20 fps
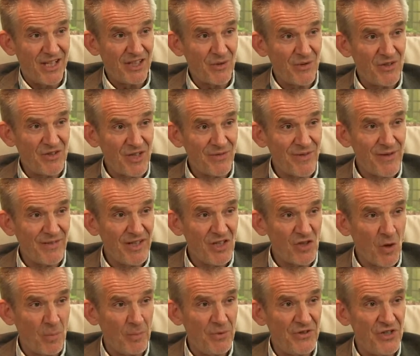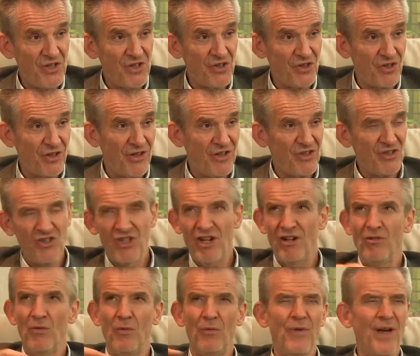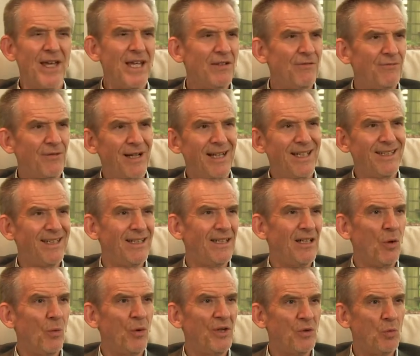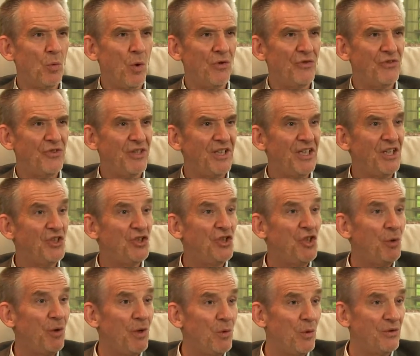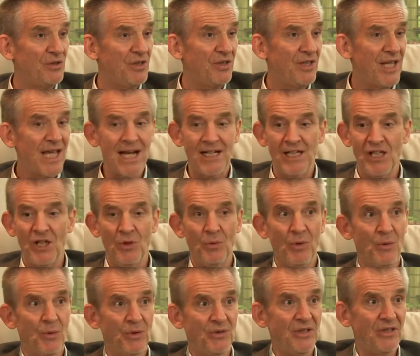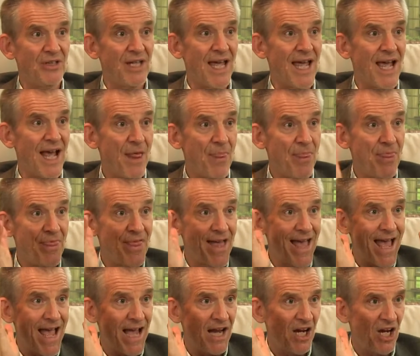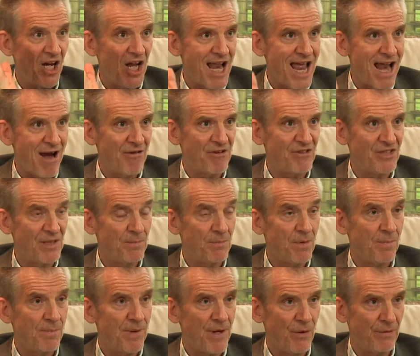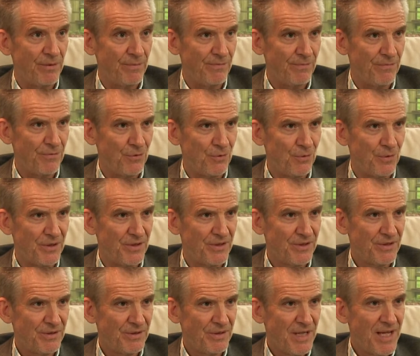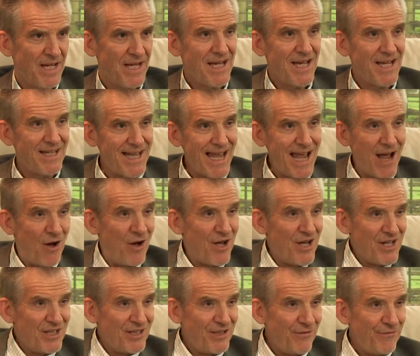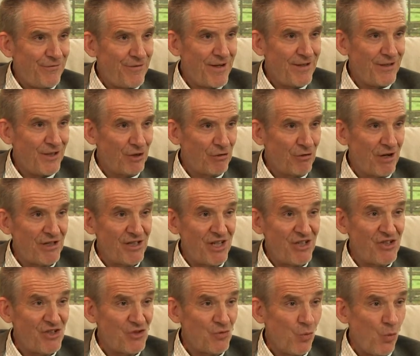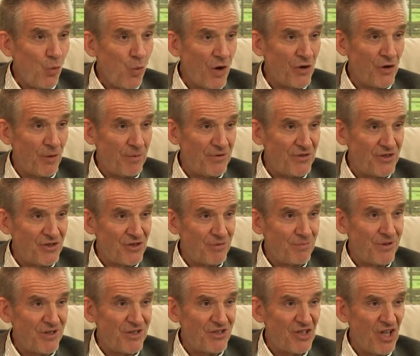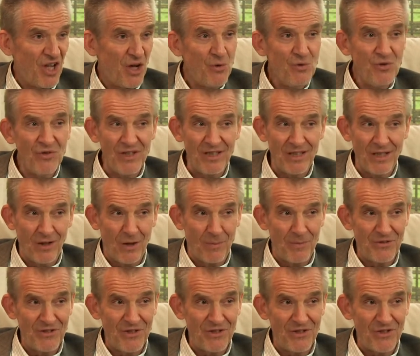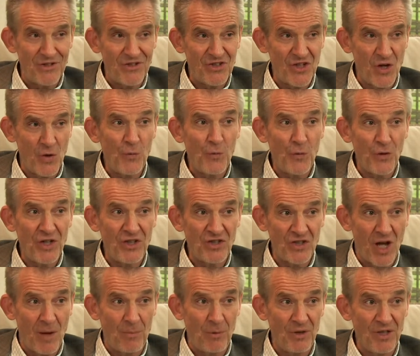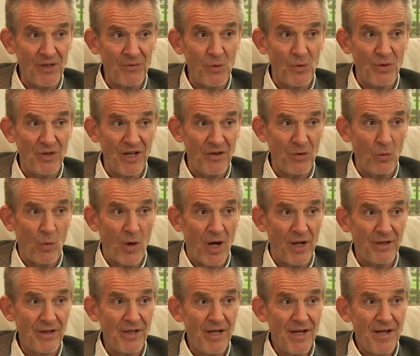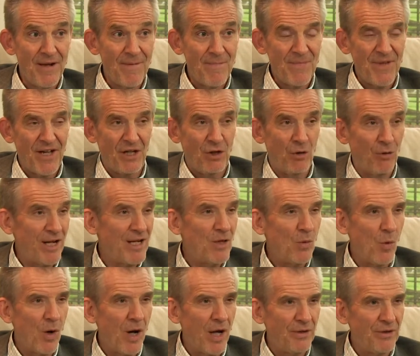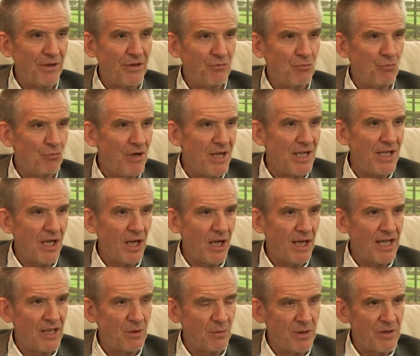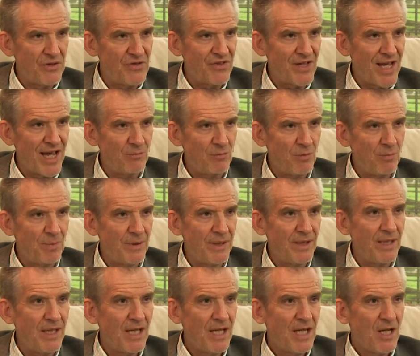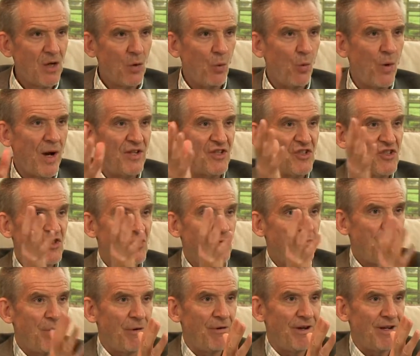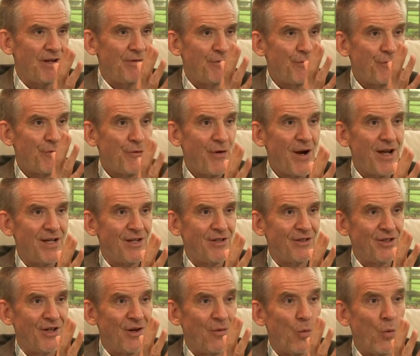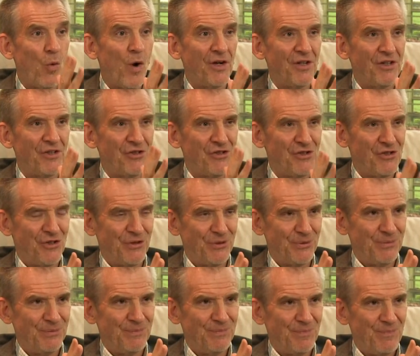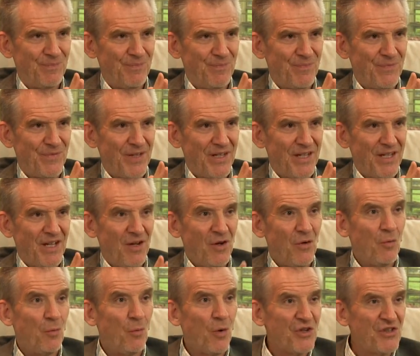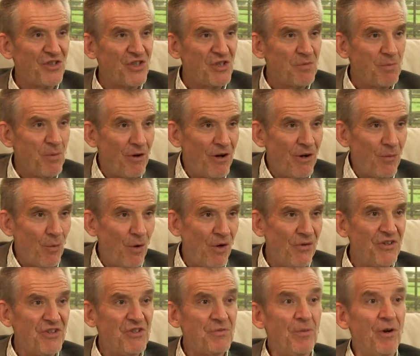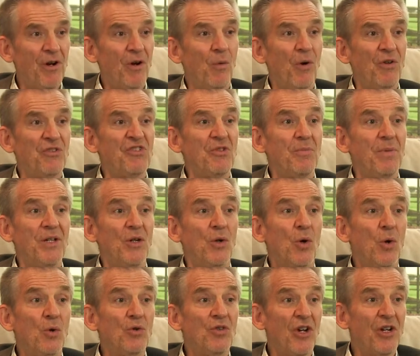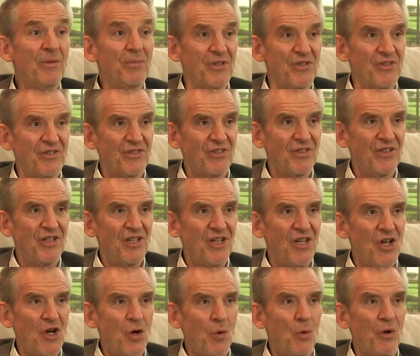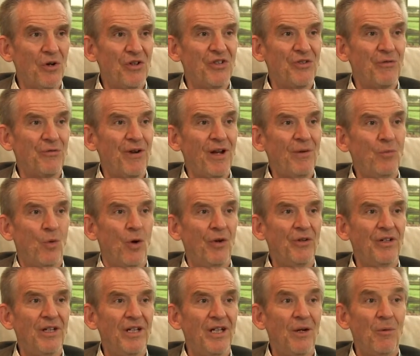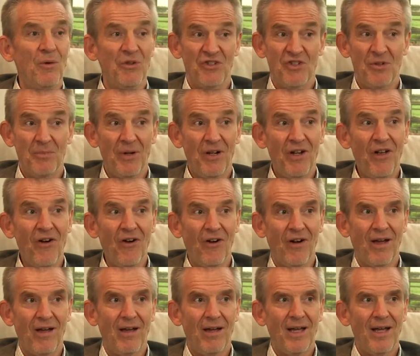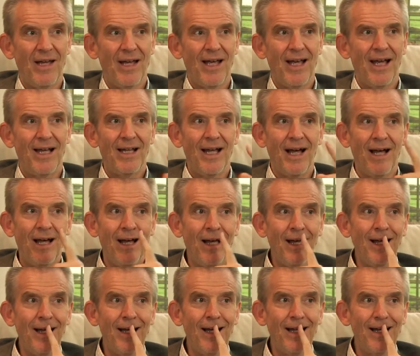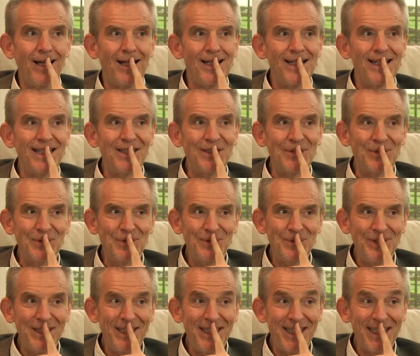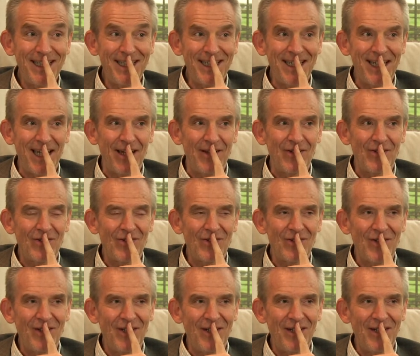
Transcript: And so instead of having this opposition and this general vague feeling he didn't know what he wanted, he knew what he wanted there and he knew what he wanted there. And that clarity propelled him forward. Now, defender creator is just one opposition, but there's loads of these little oppositions. So for example, to give you another one, a great one that's really clear to understand would be when spirit and friend are 1 and 2. What does the spirit want? The spirit wants to be autonomous. What does the friend want? He wants to belong. Oh yes.